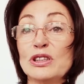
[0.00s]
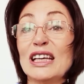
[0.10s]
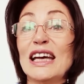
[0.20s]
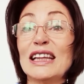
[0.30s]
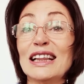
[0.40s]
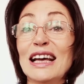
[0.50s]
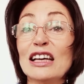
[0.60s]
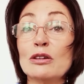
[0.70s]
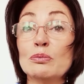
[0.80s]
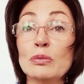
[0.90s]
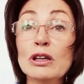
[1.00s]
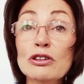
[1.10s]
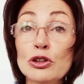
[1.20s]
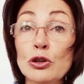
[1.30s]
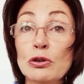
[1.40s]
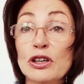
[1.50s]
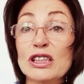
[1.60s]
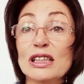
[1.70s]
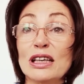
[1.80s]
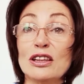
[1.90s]
and lack mirror neurons
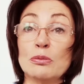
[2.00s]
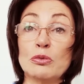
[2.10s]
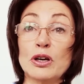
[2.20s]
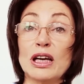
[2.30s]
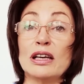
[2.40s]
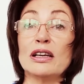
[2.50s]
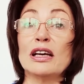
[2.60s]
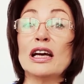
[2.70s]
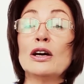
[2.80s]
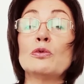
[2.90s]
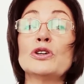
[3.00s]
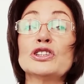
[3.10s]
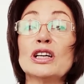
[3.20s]
in the brain, which